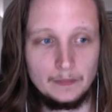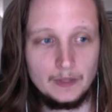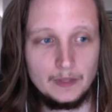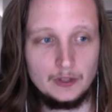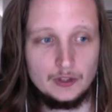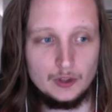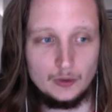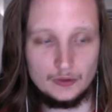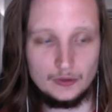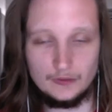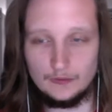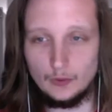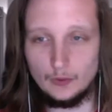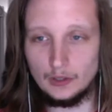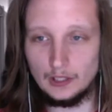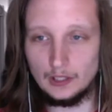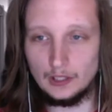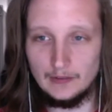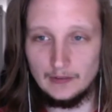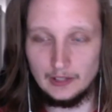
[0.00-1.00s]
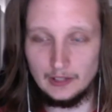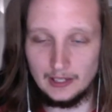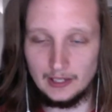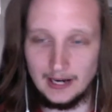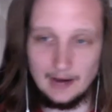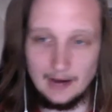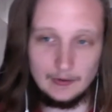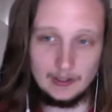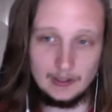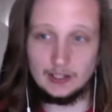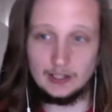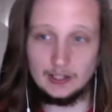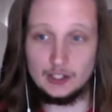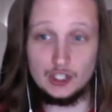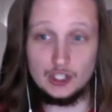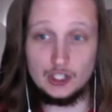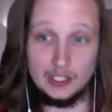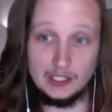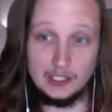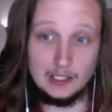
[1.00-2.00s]
Joseph Gordon-Levitt, like everything that
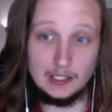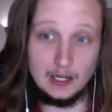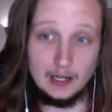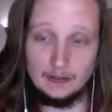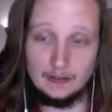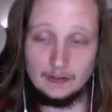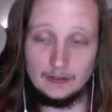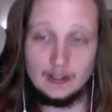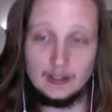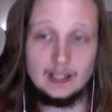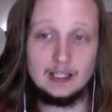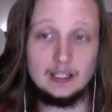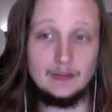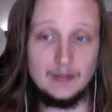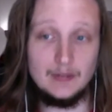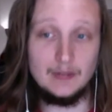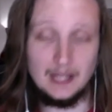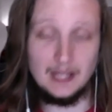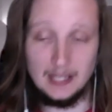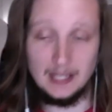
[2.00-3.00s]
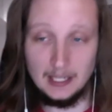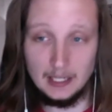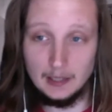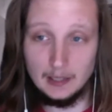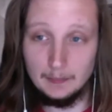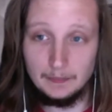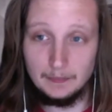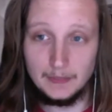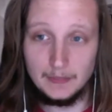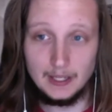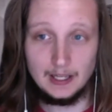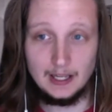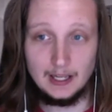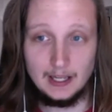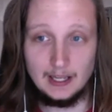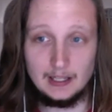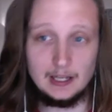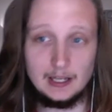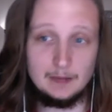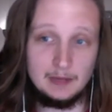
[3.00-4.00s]
she does, give it to him
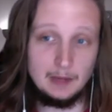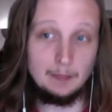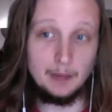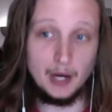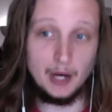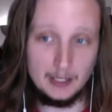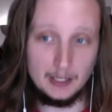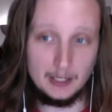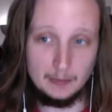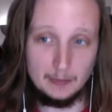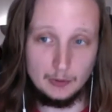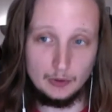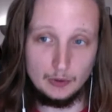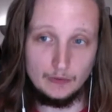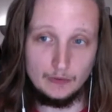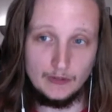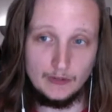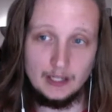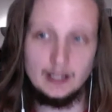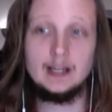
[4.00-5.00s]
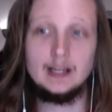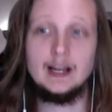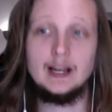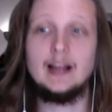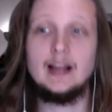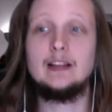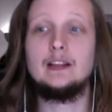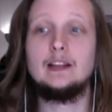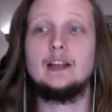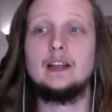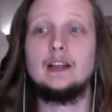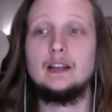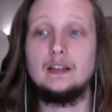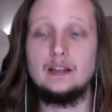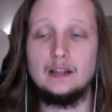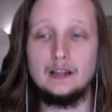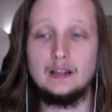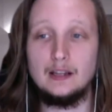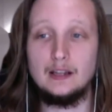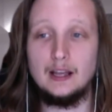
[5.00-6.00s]
and let it be a buddy movie. And
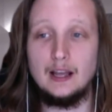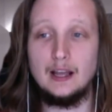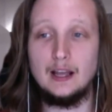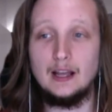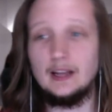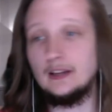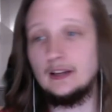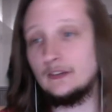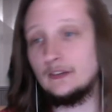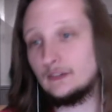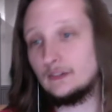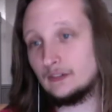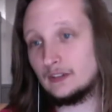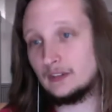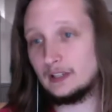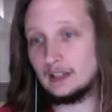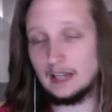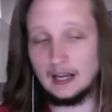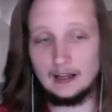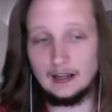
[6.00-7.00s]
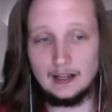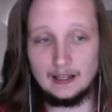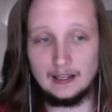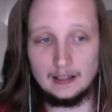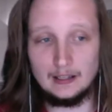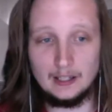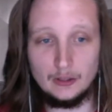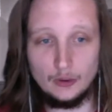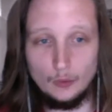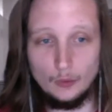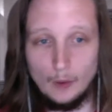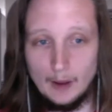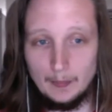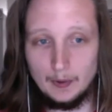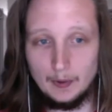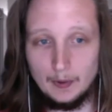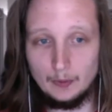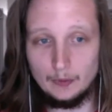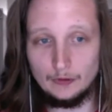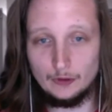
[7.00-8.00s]
then it's kind of like Lethal
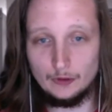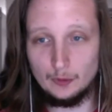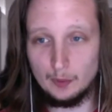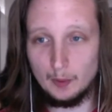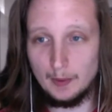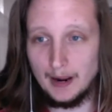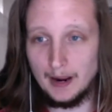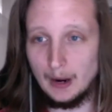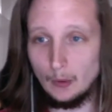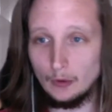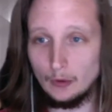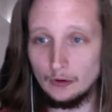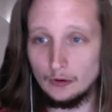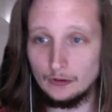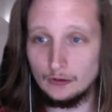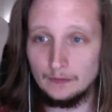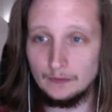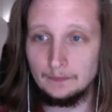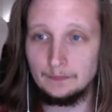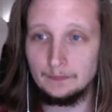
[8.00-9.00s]
Weapon with superpowers.